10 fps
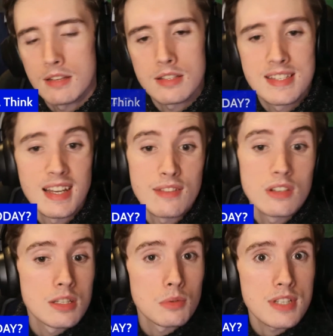let's dive
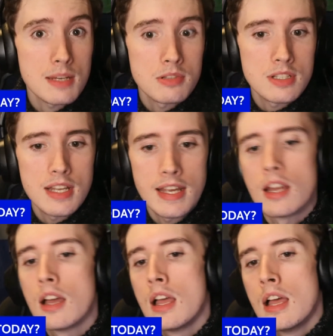into what's happened today.
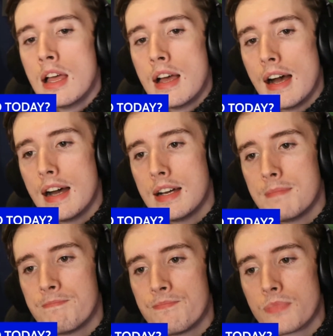
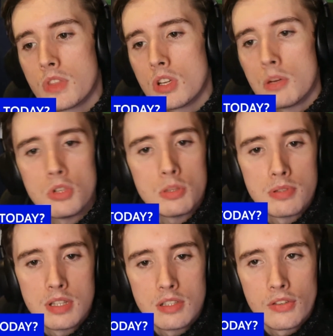Got
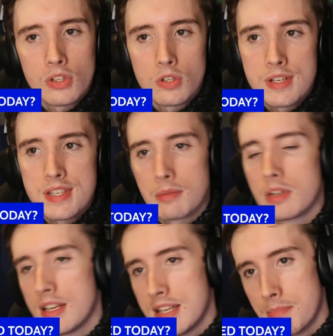multiple little stories that I'm
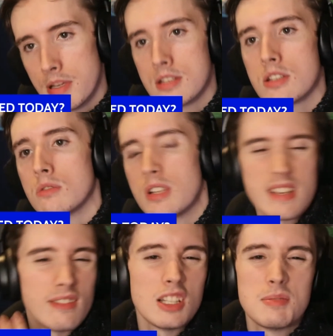going to dip into. Let's
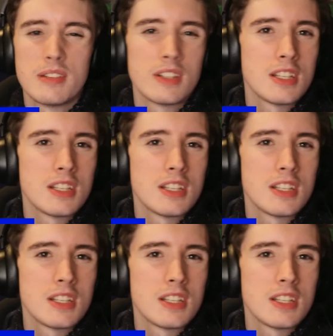have a little bit of a